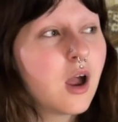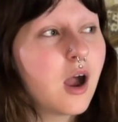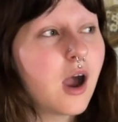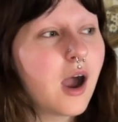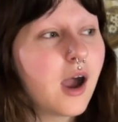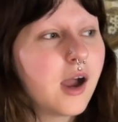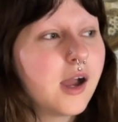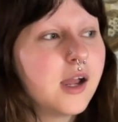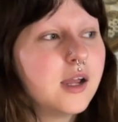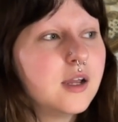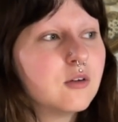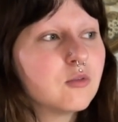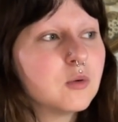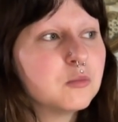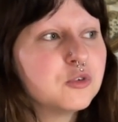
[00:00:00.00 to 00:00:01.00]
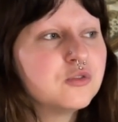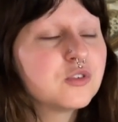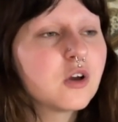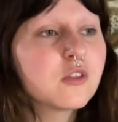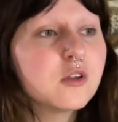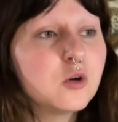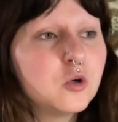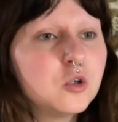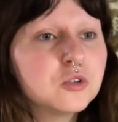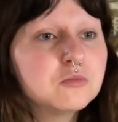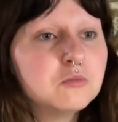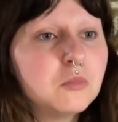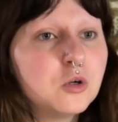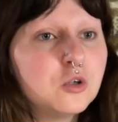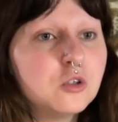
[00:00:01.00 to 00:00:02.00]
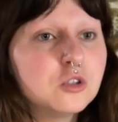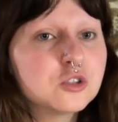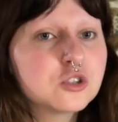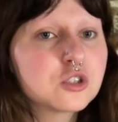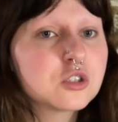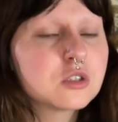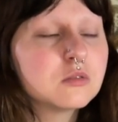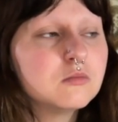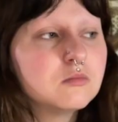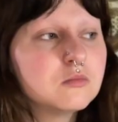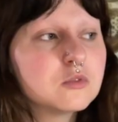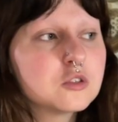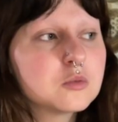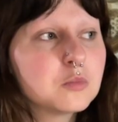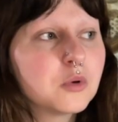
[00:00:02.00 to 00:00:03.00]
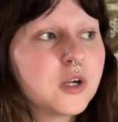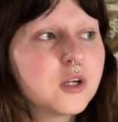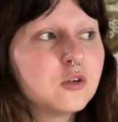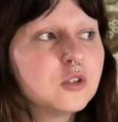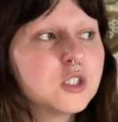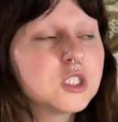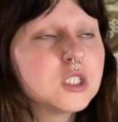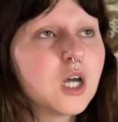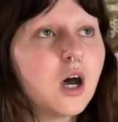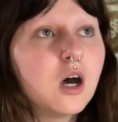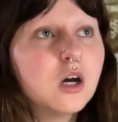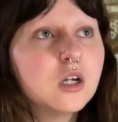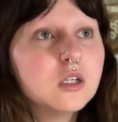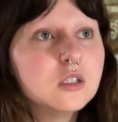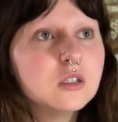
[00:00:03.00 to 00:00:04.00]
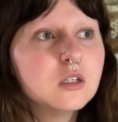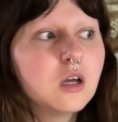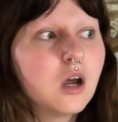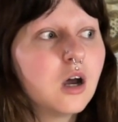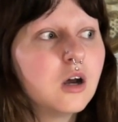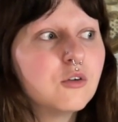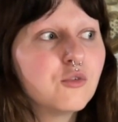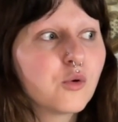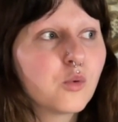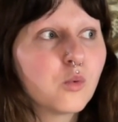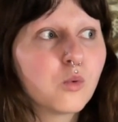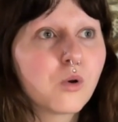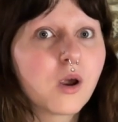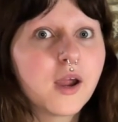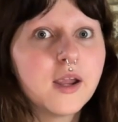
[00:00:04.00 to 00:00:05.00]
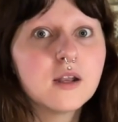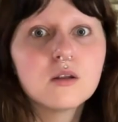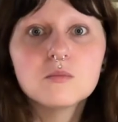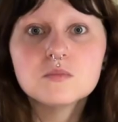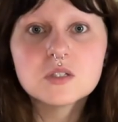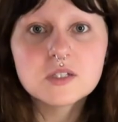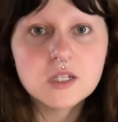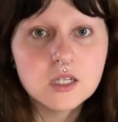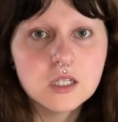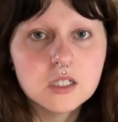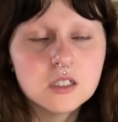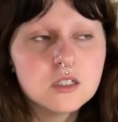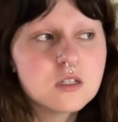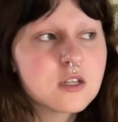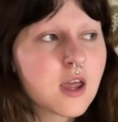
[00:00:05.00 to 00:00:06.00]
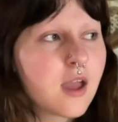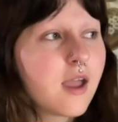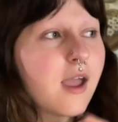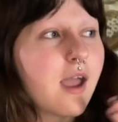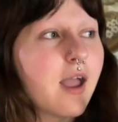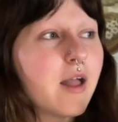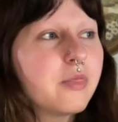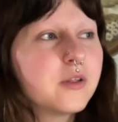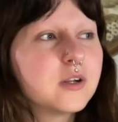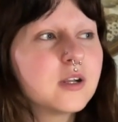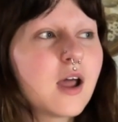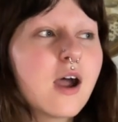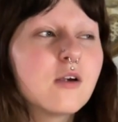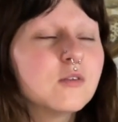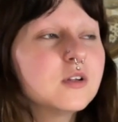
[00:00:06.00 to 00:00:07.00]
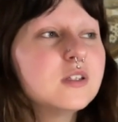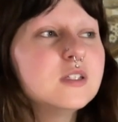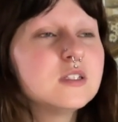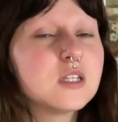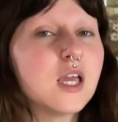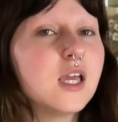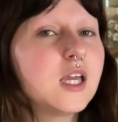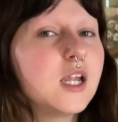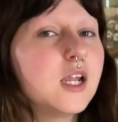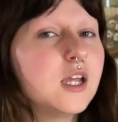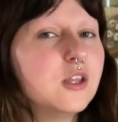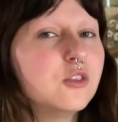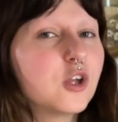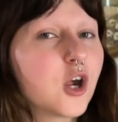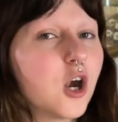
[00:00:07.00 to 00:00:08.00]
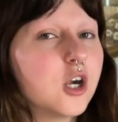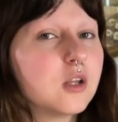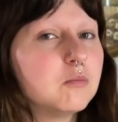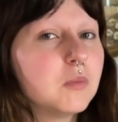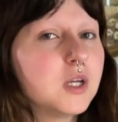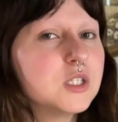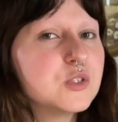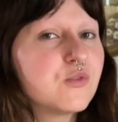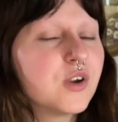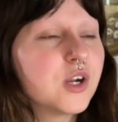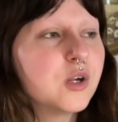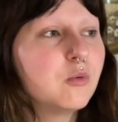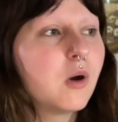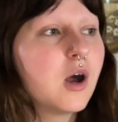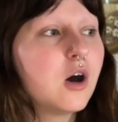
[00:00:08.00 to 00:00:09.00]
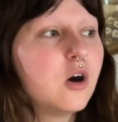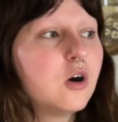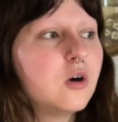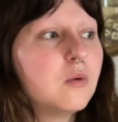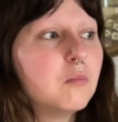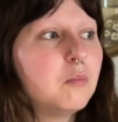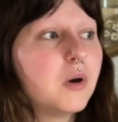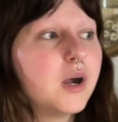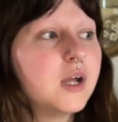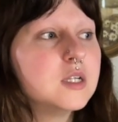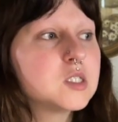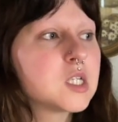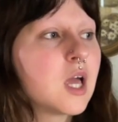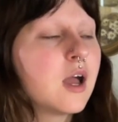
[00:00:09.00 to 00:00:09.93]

I removed all the old mulch, sprinkled a ton of random seeds, and they're not really taking in the garden beds very well, but